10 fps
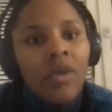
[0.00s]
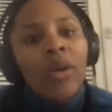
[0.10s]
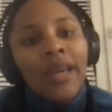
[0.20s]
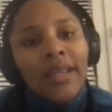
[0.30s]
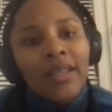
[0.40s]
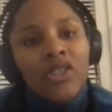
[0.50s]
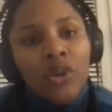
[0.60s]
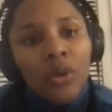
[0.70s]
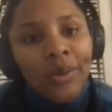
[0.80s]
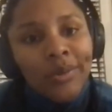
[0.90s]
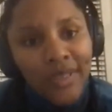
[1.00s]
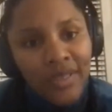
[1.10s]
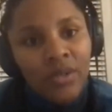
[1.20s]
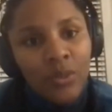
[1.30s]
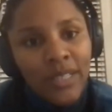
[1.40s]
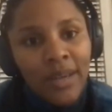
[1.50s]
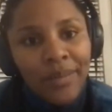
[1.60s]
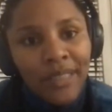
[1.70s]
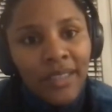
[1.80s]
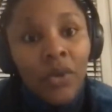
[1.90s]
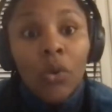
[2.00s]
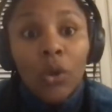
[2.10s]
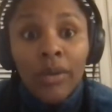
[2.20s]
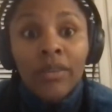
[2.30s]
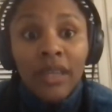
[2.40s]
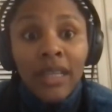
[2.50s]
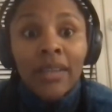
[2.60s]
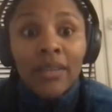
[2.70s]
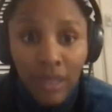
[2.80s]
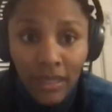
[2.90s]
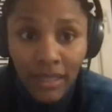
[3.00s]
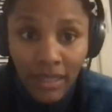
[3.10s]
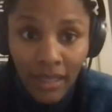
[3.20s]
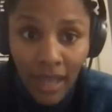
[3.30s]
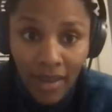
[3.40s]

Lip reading: okay, show this is what's happening, or can it really